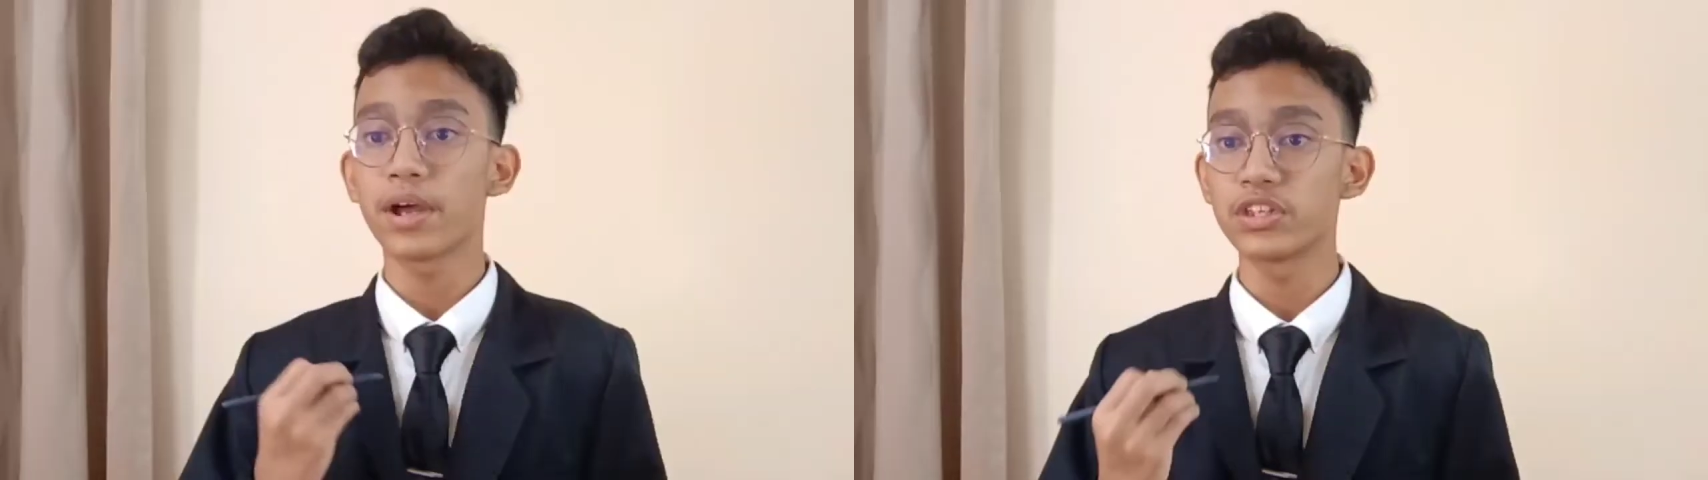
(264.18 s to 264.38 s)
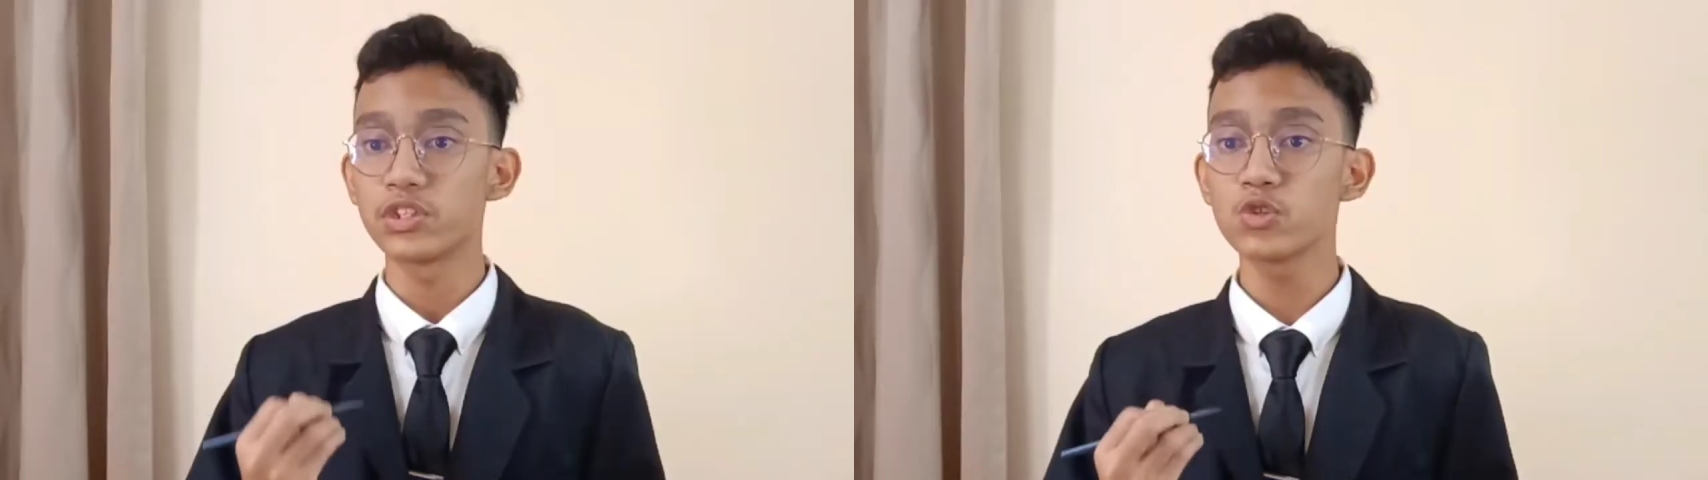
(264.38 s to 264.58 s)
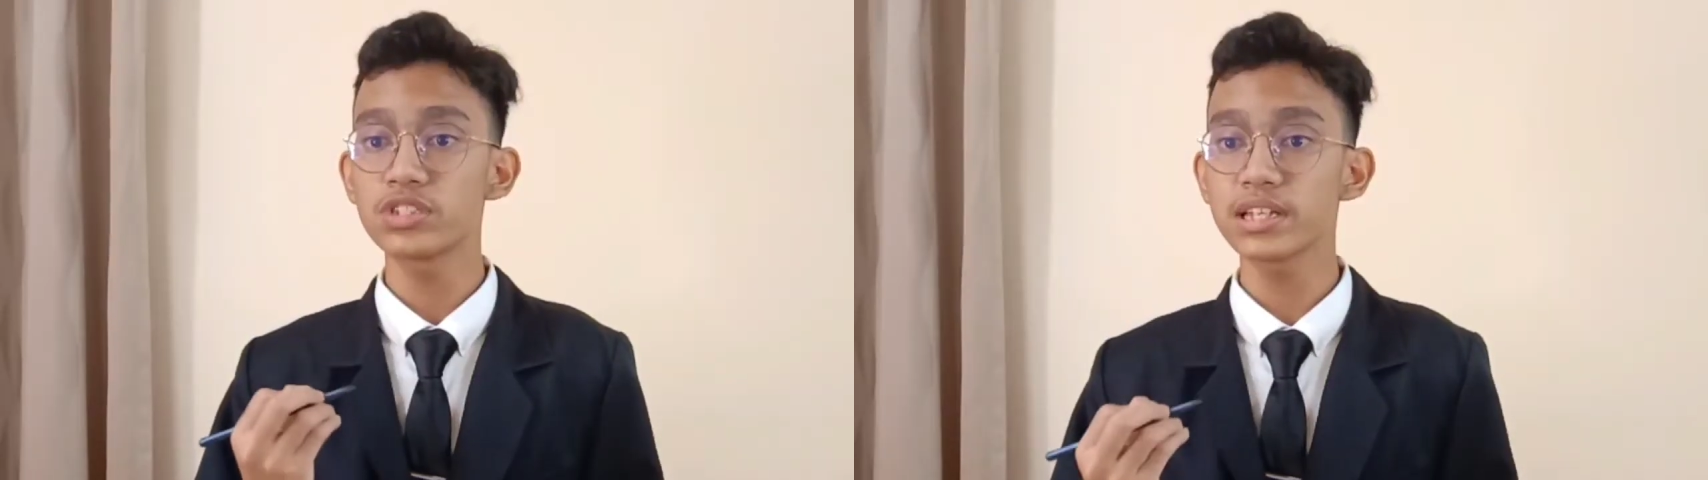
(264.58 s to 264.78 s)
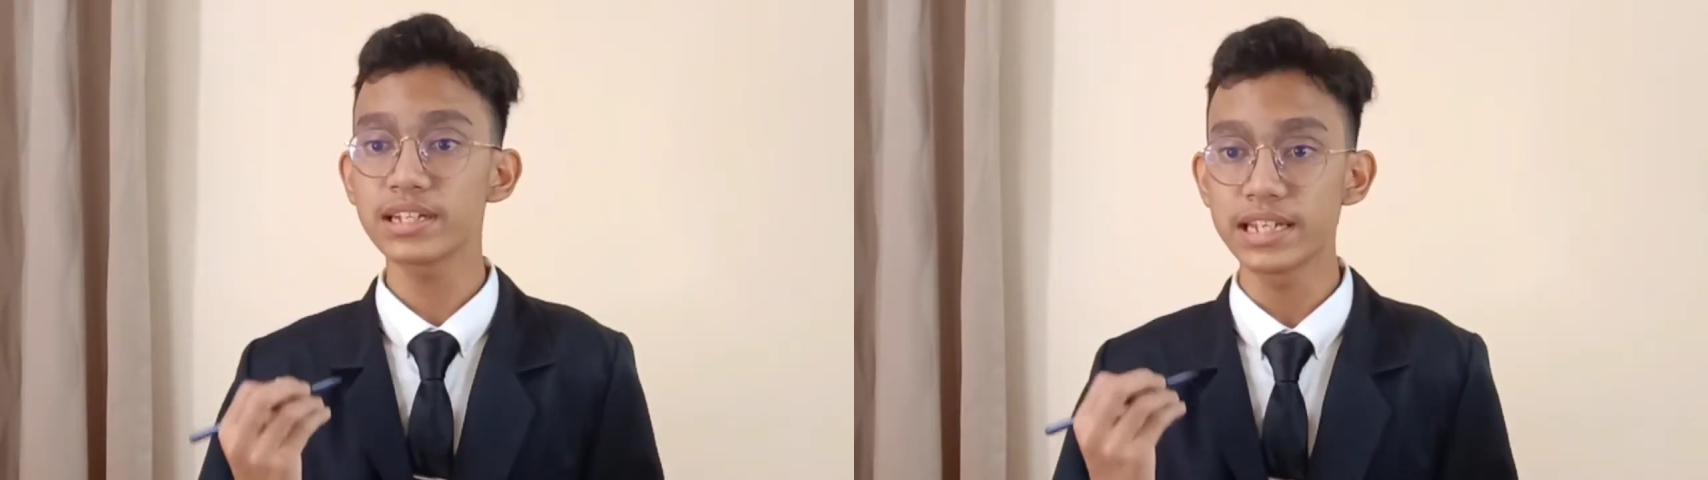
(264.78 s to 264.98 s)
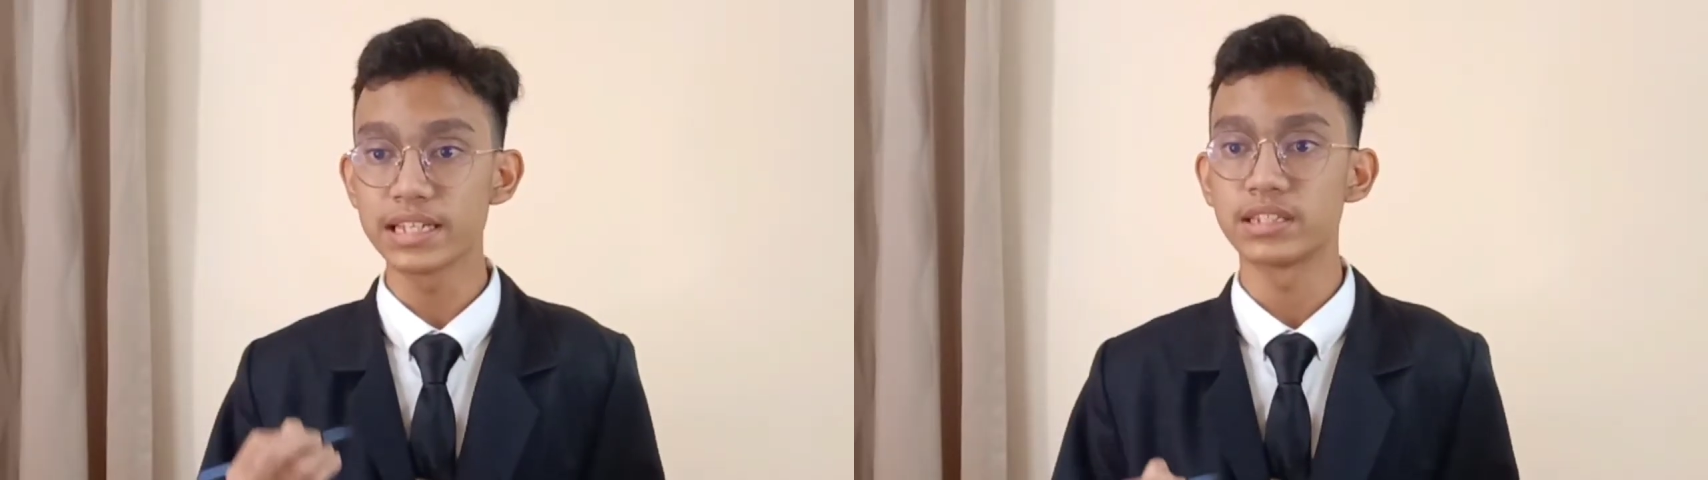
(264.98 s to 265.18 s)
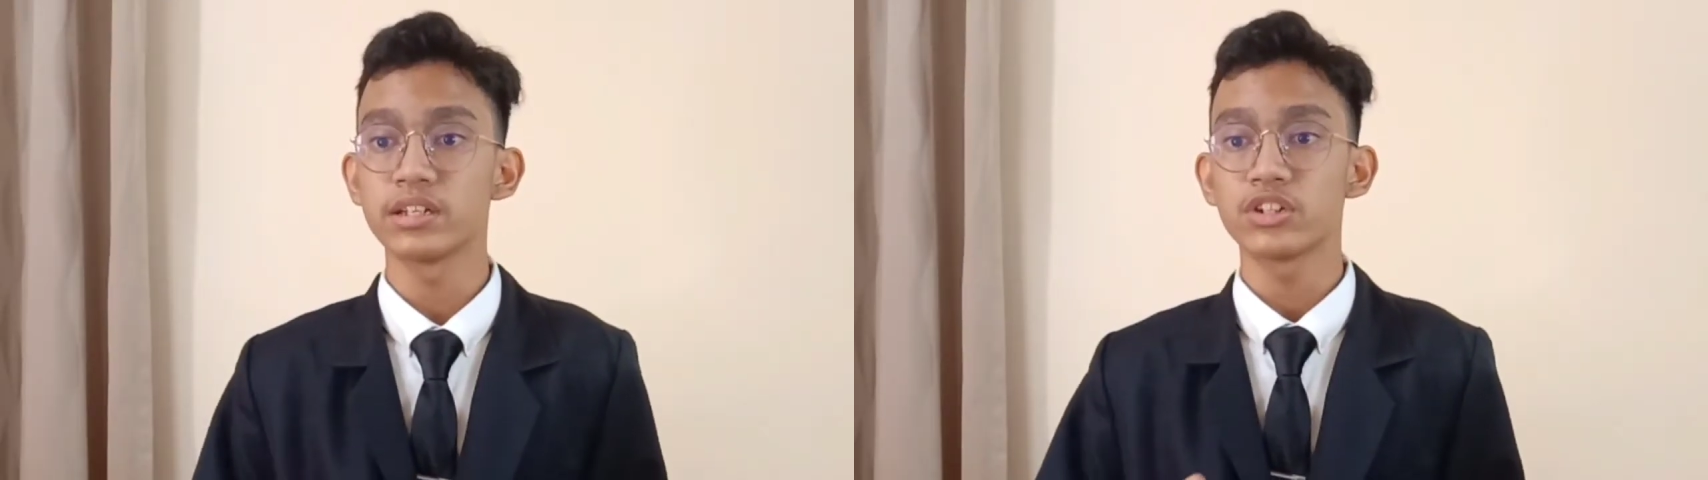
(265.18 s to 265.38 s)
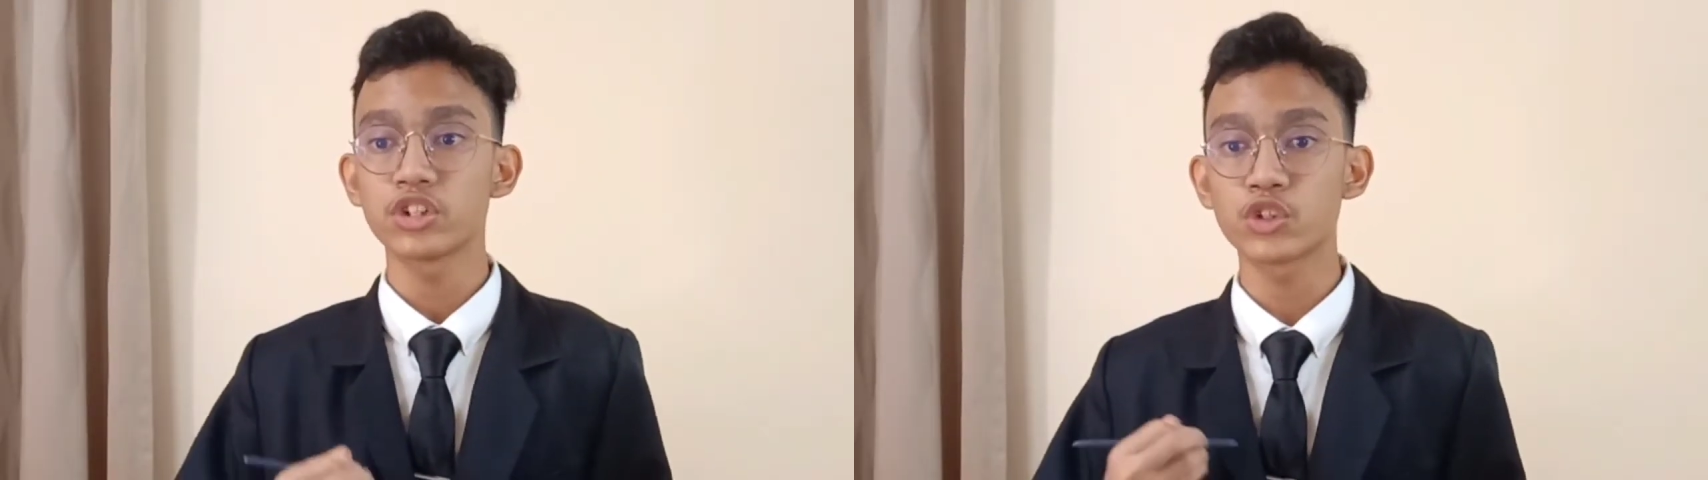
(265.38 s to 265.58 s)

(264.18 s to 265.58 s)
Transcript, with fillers: by using this, the